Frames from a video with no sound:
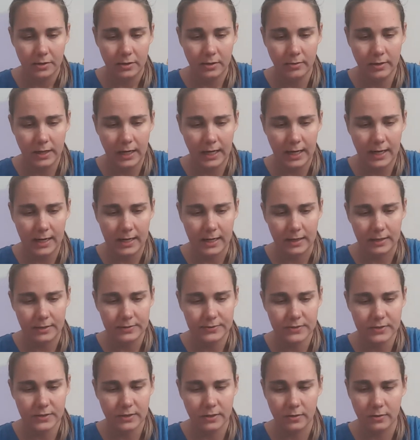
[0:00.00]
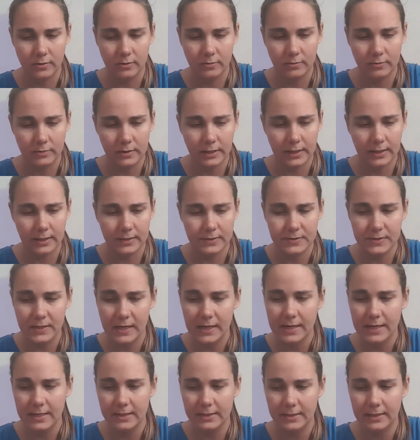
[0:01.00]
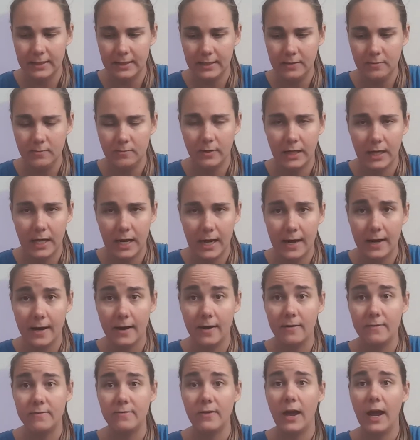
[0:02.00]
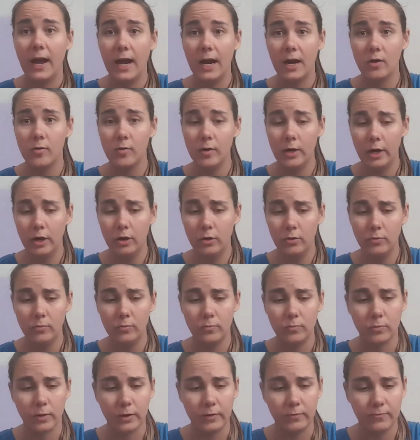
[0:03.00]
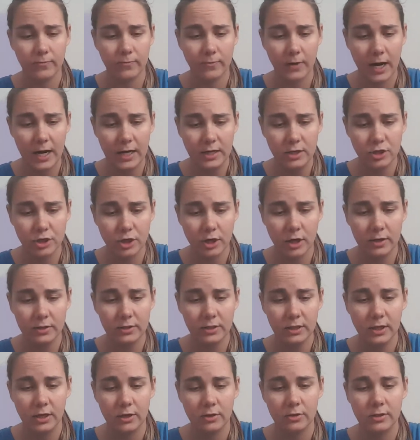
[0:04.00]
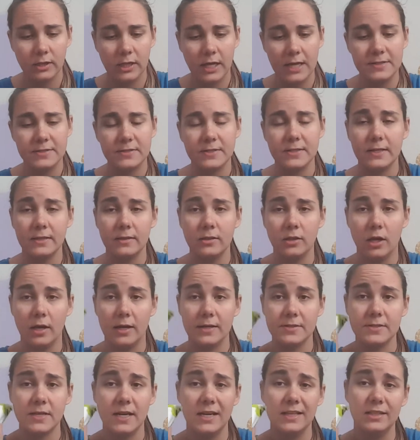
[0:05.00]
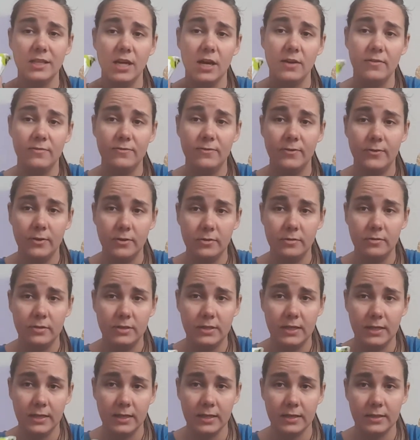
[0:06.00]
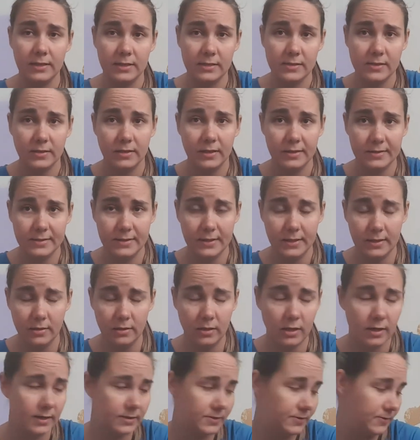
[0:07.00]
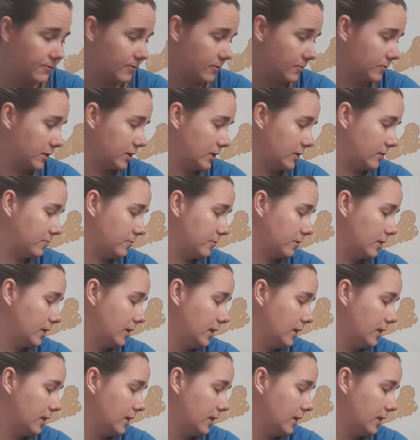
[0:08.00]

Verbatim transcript: Okay, so uh, secondly, we have Arrow Refresh On The Go Cleansing Cloths. I love to get these cleansing cloths from them.